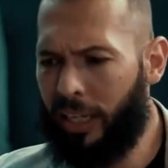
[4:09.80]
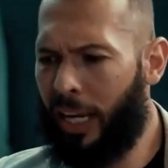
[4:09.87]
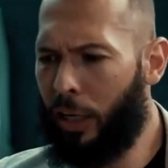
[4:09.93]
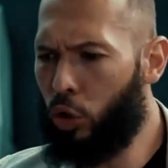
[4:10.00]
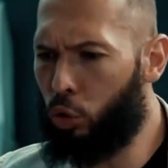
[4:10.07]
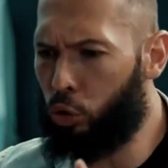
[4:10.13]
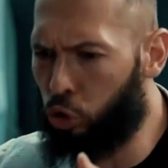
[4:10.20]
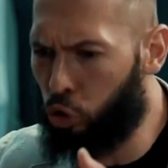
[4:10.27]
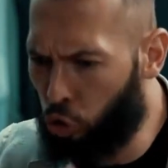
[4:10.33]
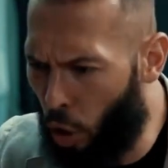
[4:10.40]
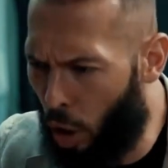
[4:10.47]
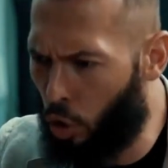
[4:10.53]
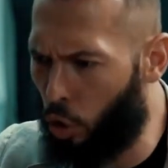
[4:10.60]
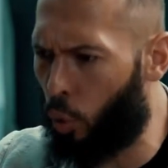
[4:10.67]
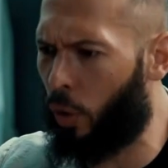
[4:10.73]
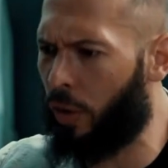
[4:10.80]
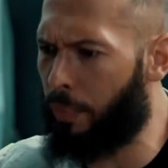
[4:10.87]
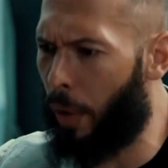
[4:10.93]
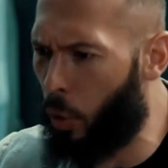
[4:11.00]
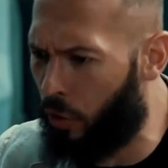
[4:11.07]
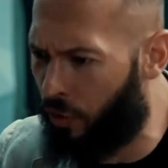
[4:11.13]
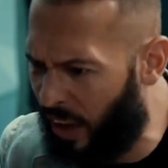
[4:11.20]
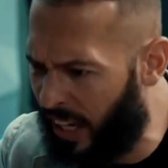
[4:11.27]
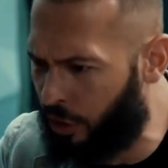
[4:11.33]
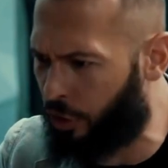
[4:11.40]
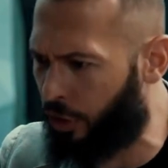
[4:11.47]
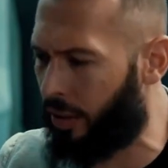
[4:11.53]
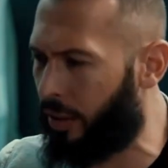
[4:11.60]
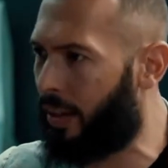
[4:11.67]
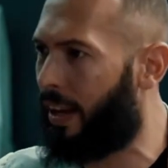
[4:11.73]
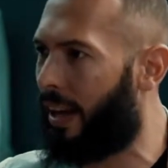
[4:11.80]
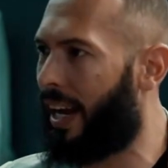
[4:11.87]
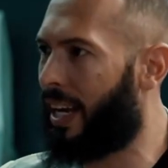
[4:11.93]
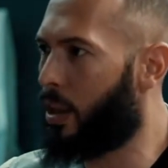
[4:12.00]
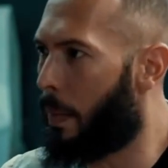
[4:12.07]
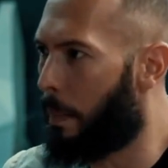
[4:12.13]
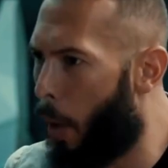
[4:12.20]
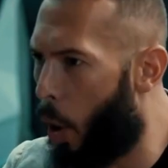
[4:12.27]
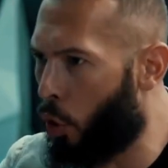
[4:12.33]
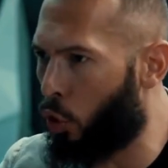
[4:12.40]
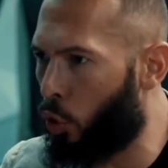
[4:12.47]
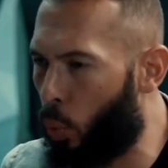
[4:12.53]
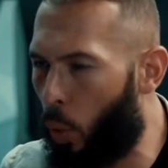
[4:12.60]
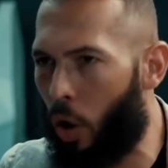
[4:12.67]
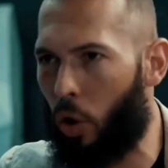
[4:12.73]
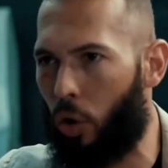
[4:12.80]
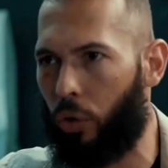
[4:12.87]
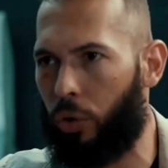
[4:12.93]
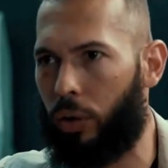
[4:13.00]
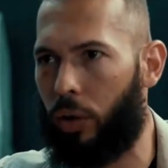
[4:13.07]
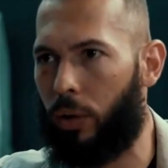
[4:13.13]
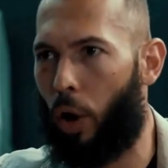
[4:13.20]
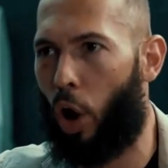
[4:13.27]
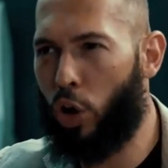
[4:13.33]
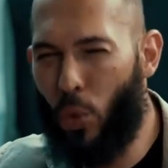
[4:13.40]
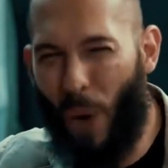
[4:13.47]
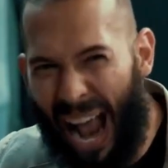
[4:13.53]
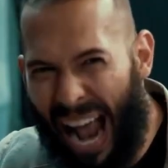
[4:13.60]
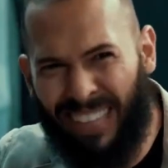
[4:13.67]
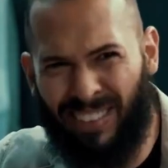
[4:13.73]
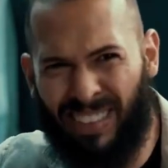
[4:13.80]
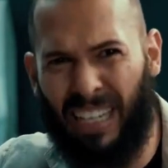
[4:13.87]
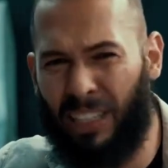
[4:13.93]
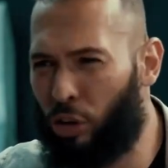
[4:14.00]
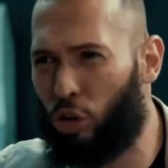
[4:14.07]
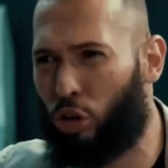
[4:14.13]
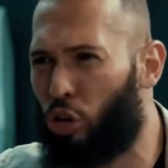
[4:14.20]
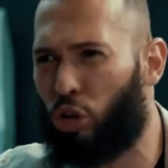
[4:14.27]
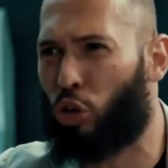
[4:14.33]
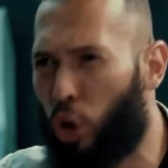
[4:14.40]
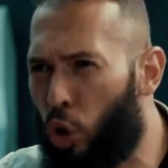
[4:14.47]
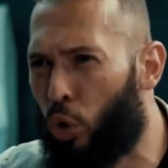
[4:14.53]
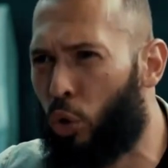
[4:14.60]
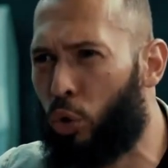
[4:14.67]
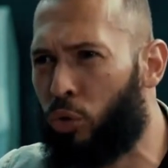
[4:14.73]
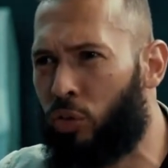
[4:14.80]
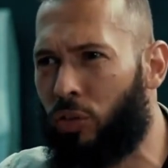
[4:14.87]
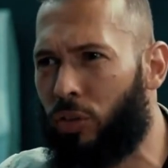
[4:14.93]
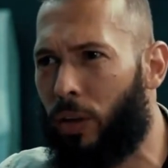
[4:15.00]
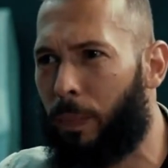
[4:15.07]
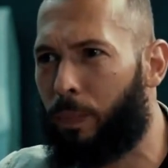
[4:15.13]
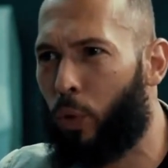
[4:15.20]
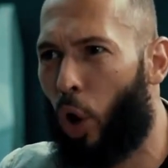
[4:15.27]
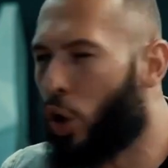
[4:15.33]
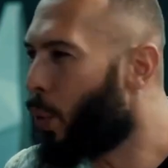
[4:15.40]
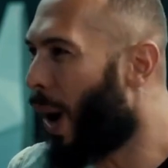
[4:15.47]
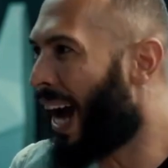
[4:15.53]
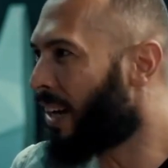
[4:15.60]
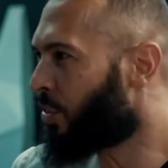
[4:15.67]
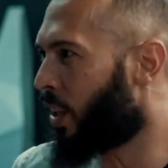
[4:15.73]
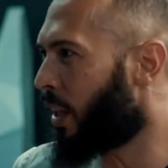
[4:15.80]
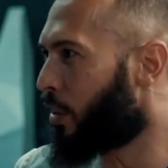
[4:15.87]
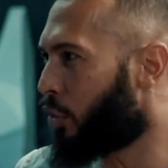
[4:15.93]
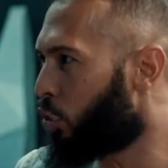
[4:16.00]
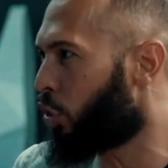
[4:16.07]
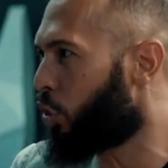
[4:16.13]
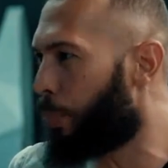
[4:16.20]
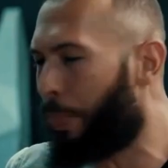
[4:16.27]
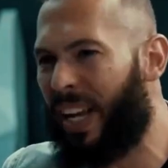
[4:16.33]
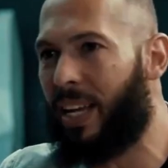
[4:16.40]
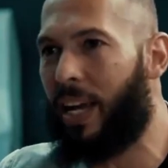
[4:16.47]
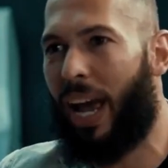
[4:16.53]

can you struggle with motivation in the modern world? Are you asking to just lose? Are you asking to just be